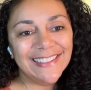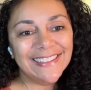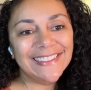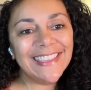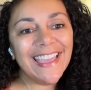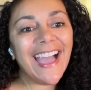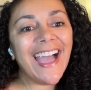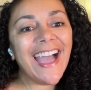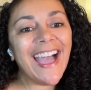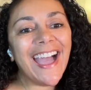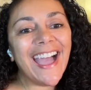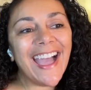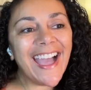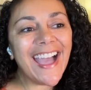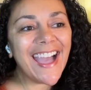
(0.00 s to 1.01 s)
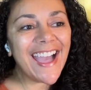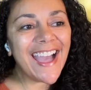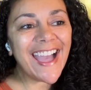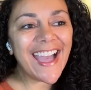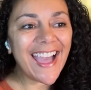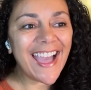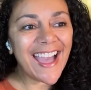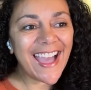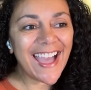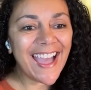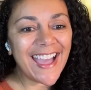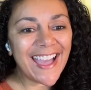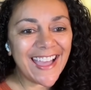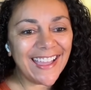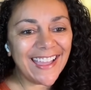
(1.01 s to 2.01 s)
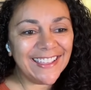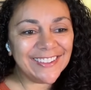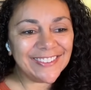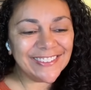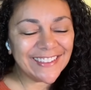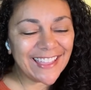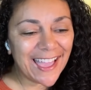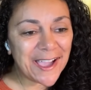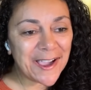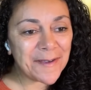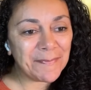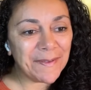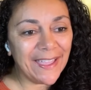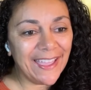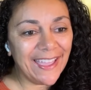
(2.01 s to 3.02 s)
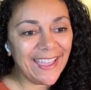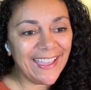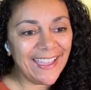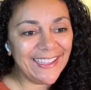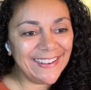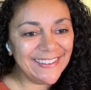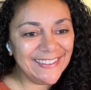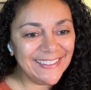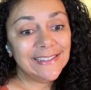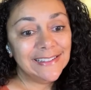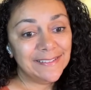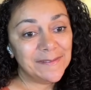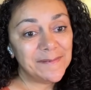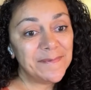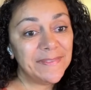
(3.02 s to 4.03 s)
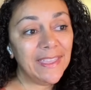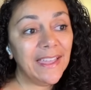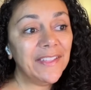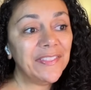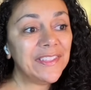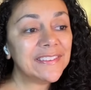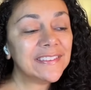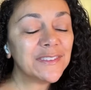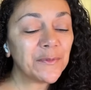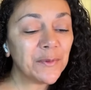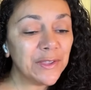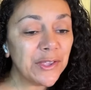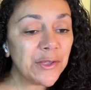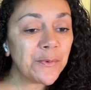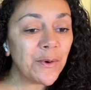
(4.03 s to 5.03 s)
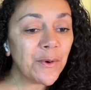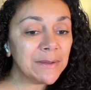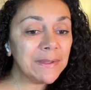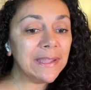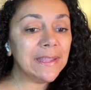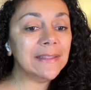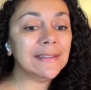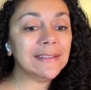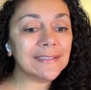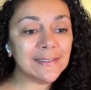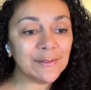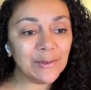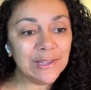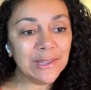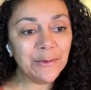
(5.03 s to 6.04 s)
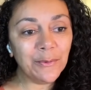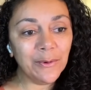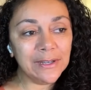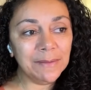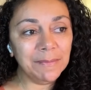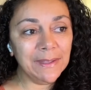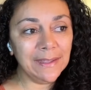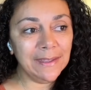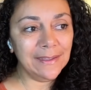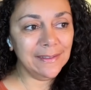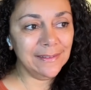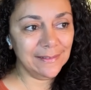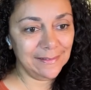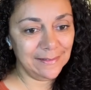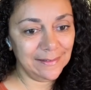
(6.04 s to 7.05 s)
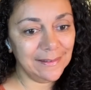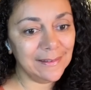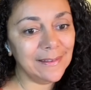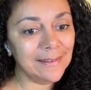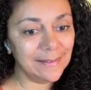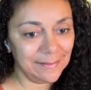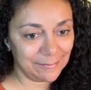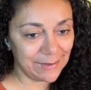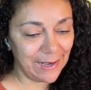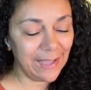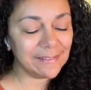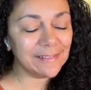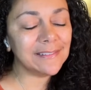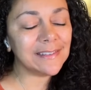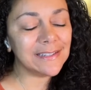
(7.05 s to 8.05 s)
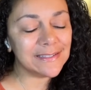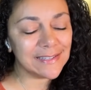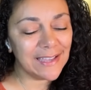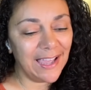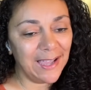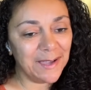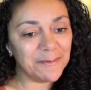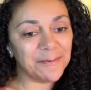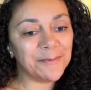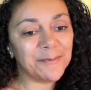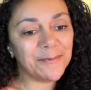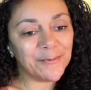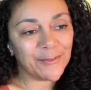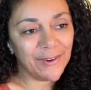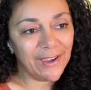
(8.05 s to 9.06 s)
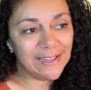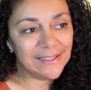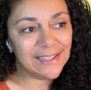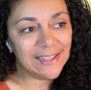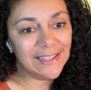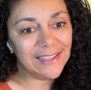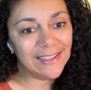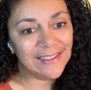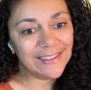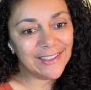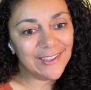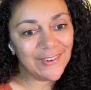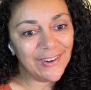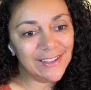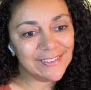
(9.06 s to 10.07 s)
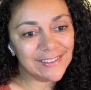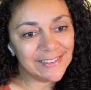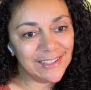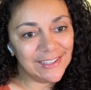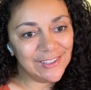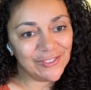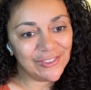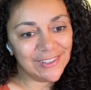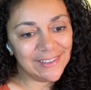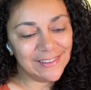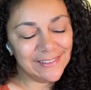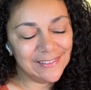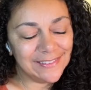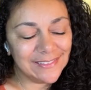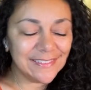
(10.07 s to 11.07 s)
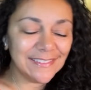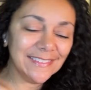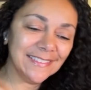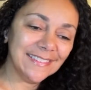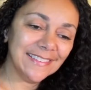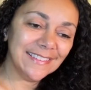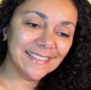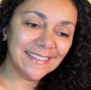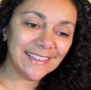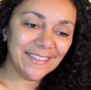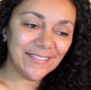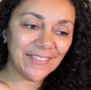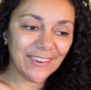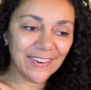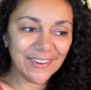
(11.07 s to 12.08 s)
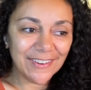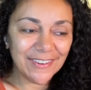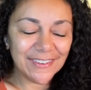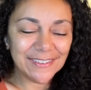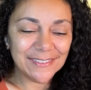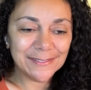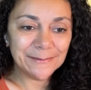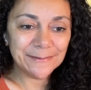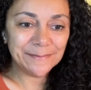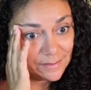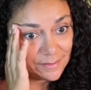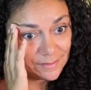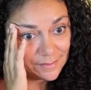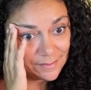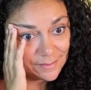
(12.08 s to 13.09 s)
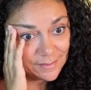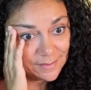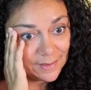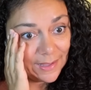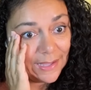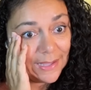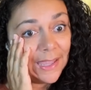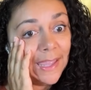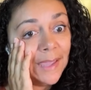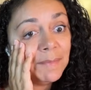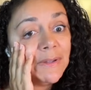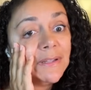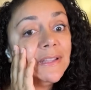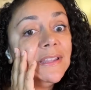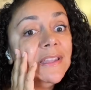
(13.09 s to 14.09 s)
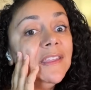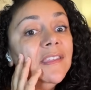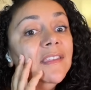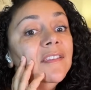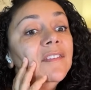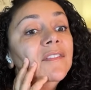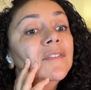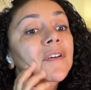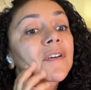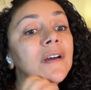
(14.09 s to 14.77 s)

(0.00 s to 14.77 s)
Yay! She got her pin! Yeah, this is when you want to be. This is when you want to be rising to the top, right at the end. Congratulations! Good for her. I can't believe